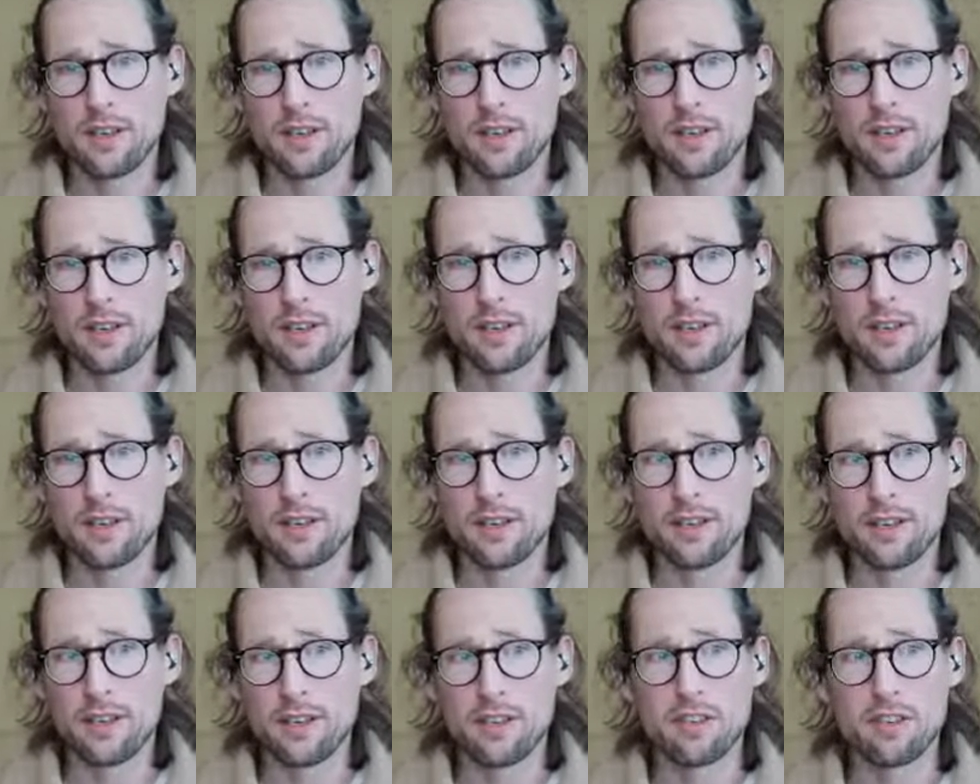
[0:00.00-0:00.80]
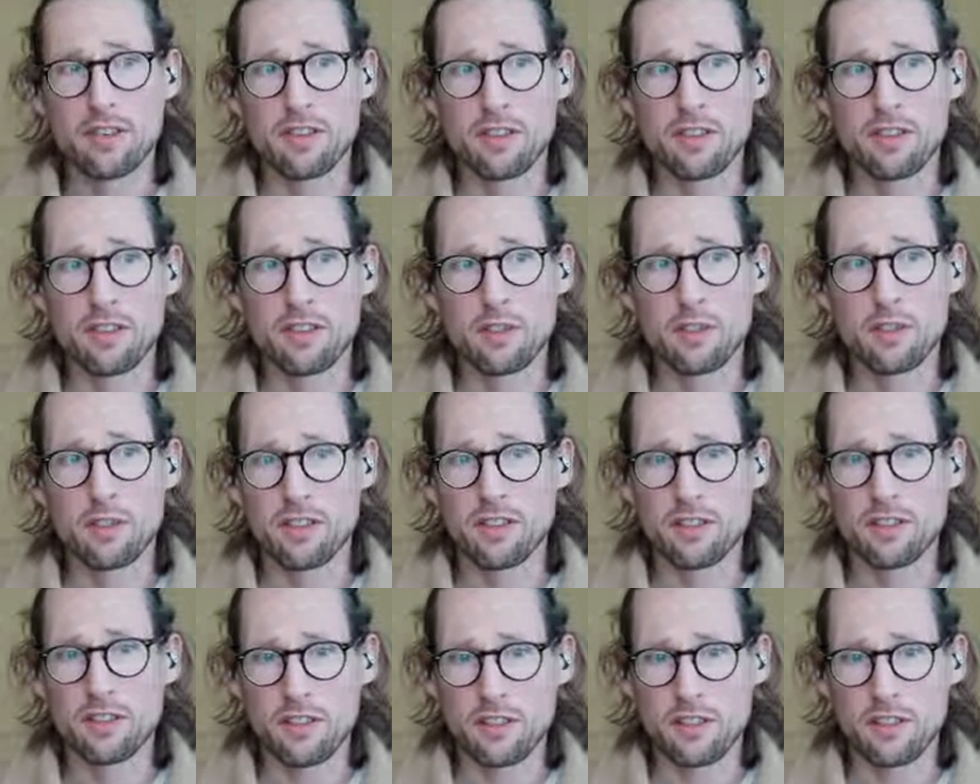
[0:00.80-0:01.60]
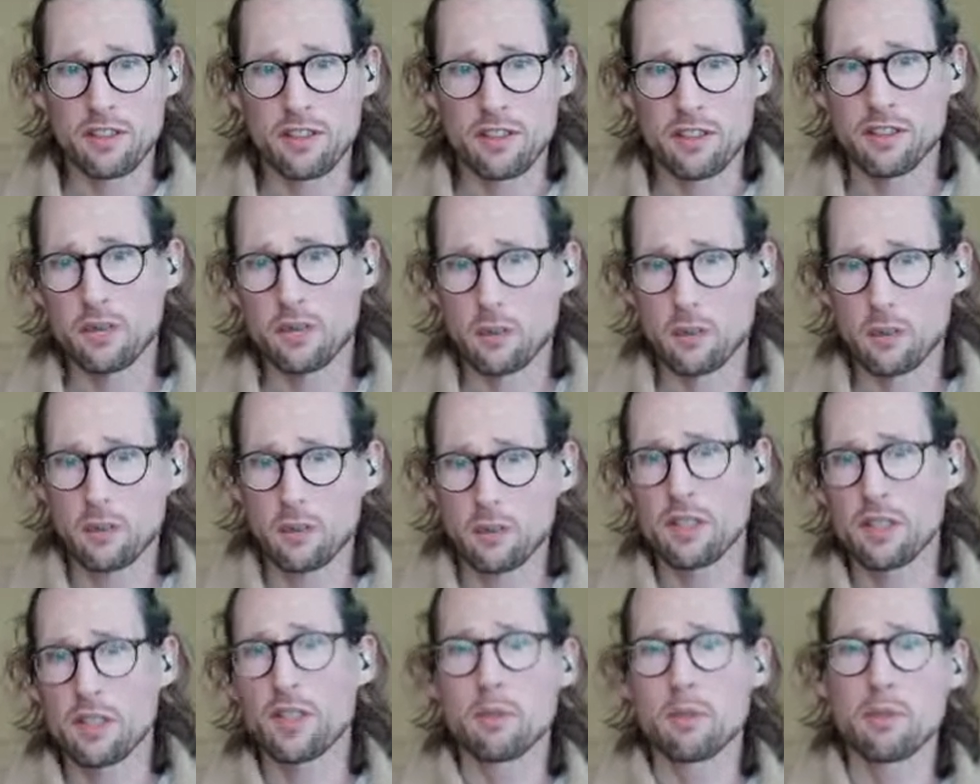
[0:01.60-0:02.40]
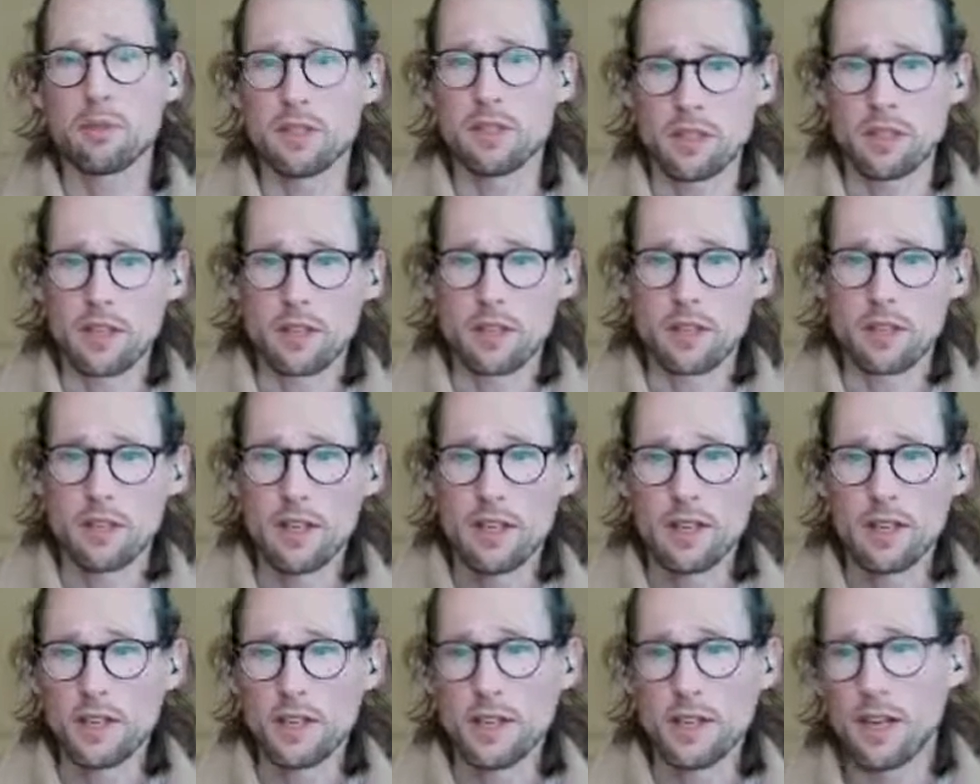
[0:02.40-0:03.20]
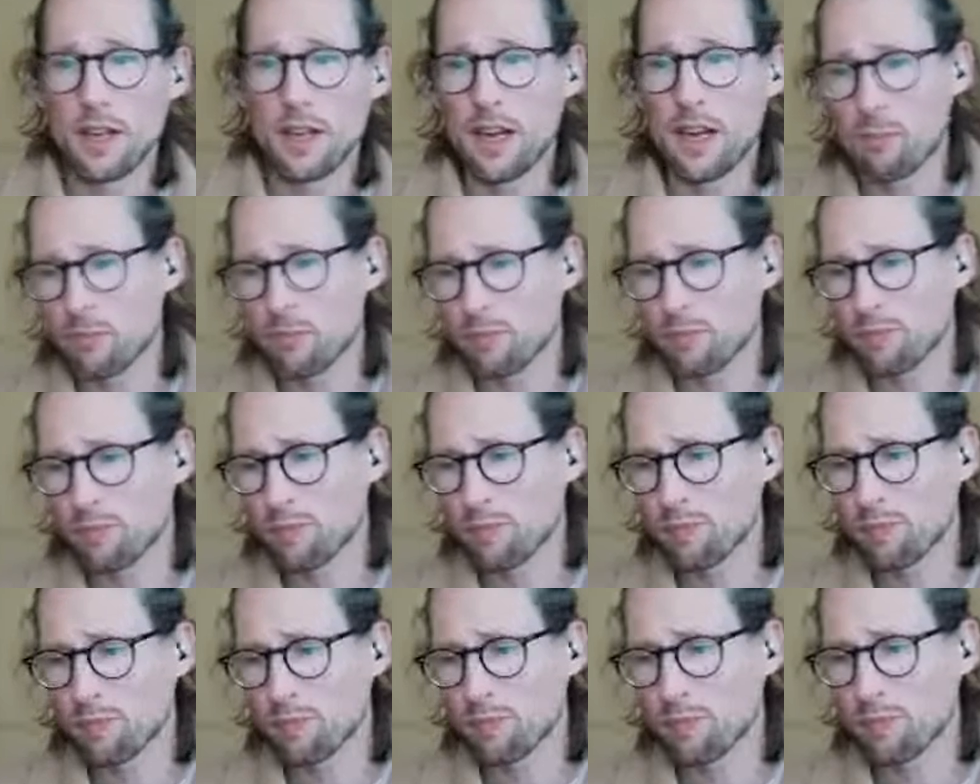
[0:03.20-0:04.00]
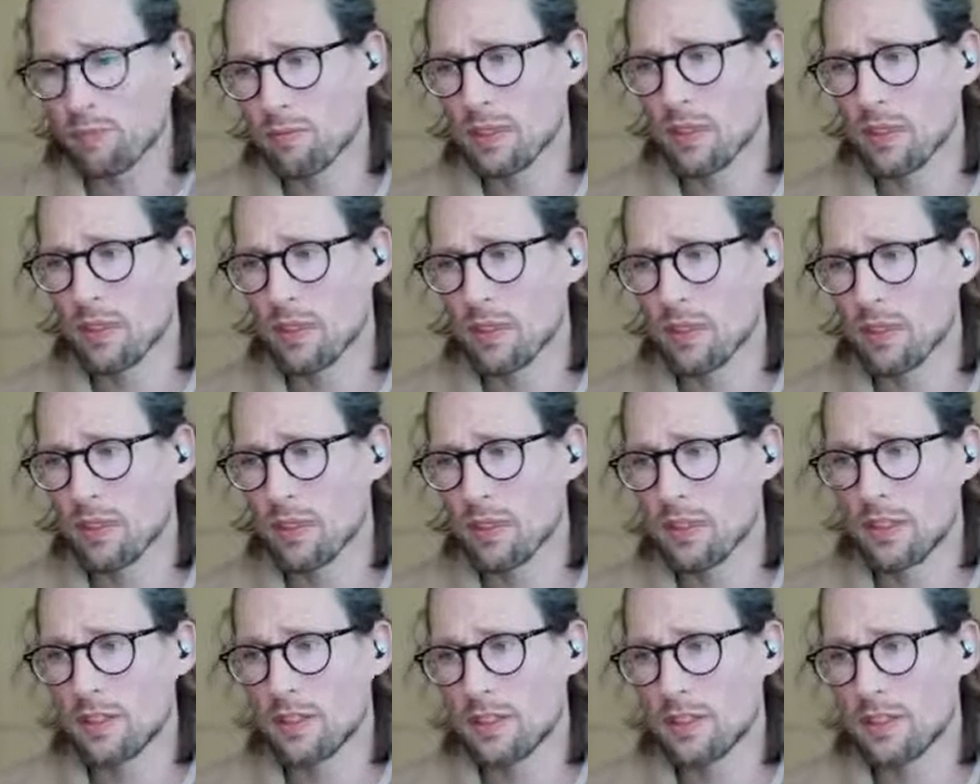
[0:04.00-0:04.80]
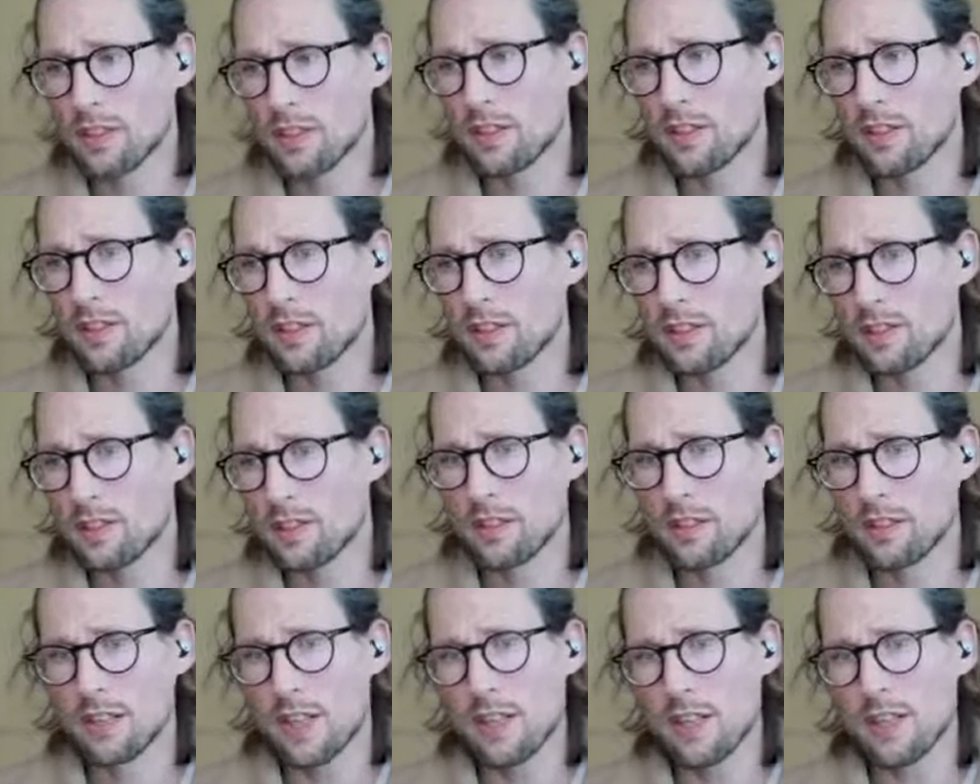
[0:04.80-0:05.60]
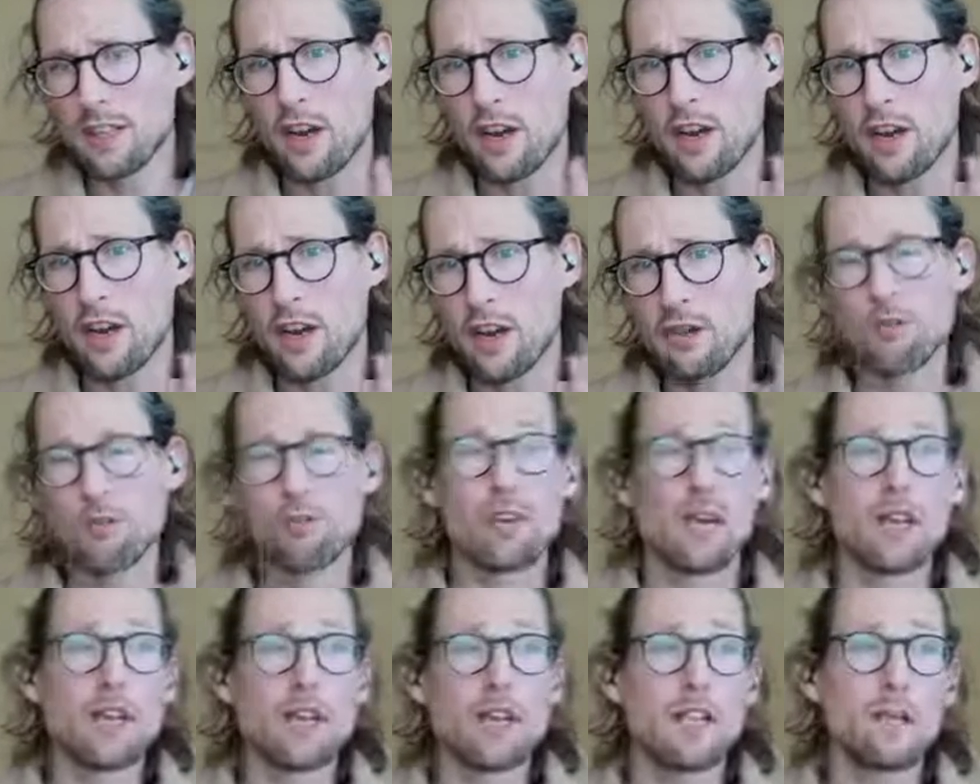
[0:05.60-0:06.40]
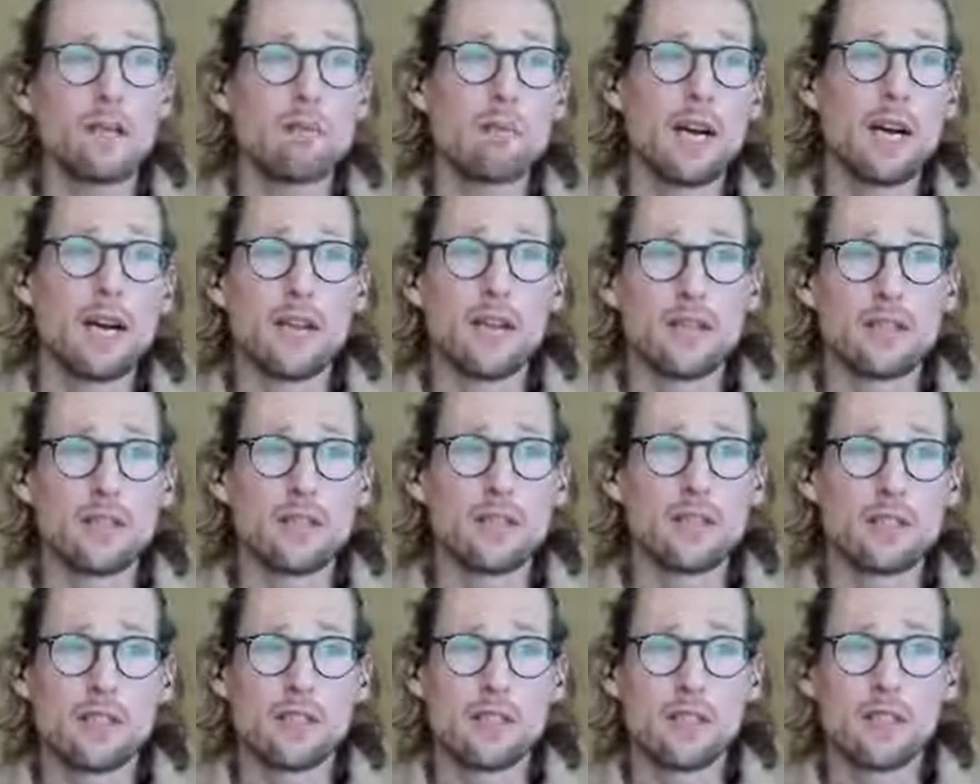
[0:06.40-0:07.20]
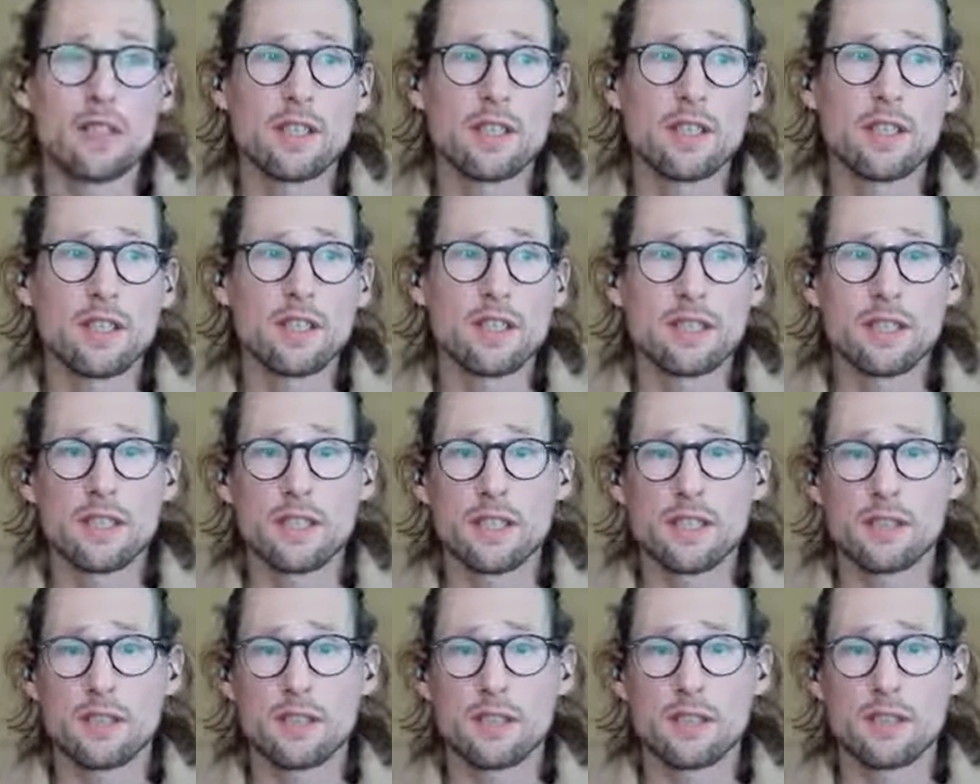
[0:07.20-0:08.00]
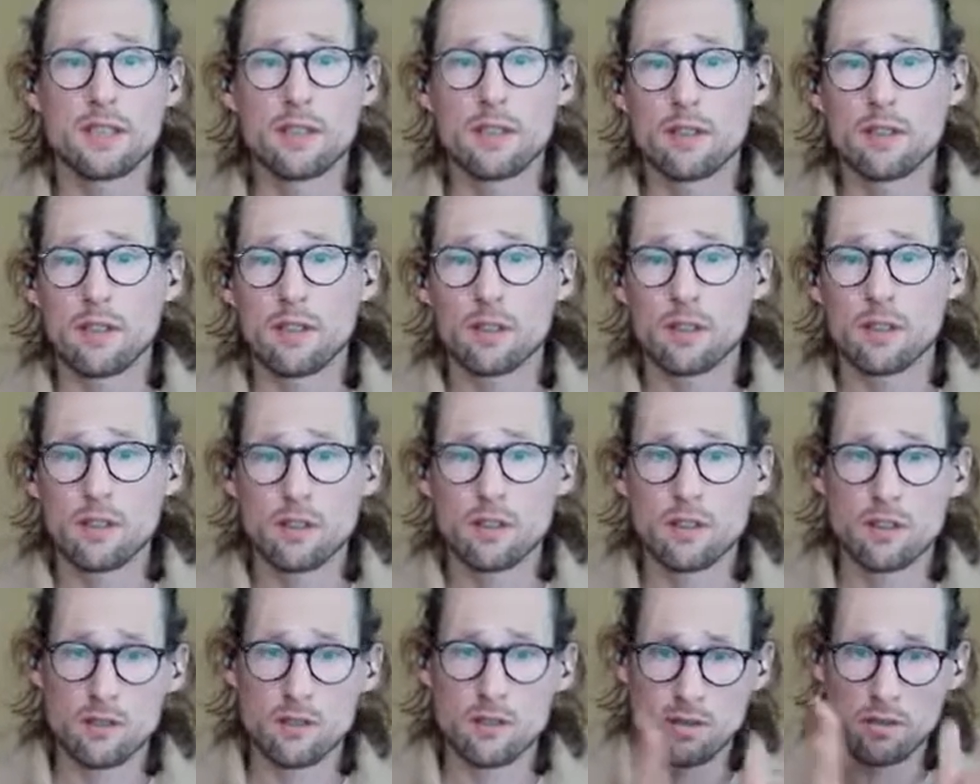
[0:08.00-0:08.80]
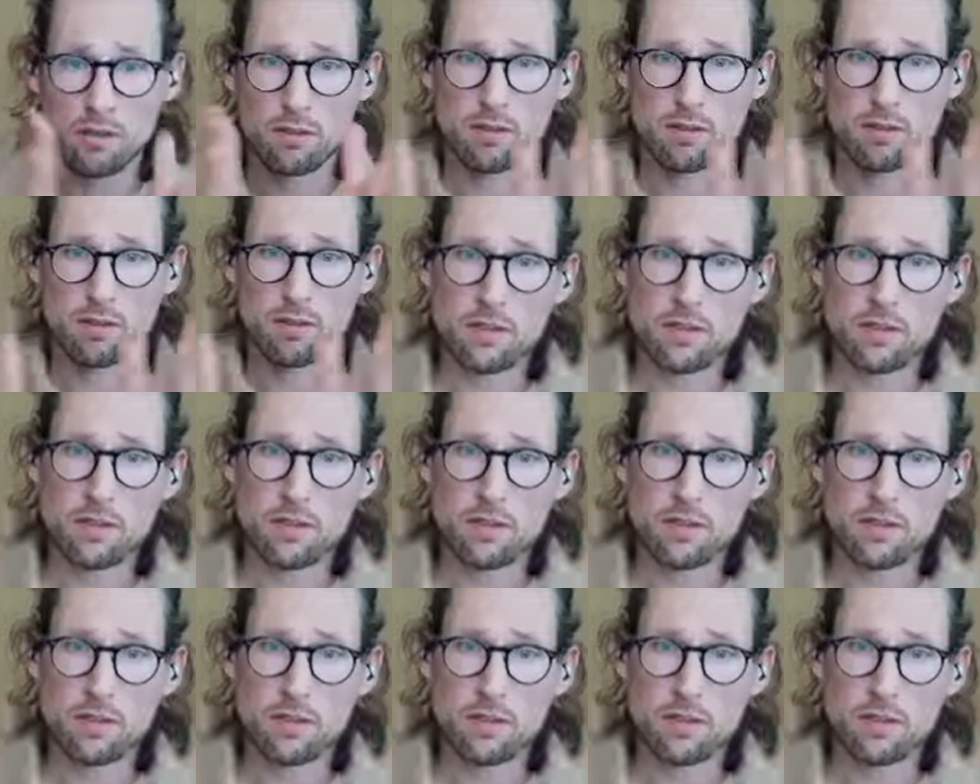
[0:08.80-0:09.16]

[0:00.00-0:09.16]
than if you just put engineers in a room and start building. And that's how you find the balance. And I think doing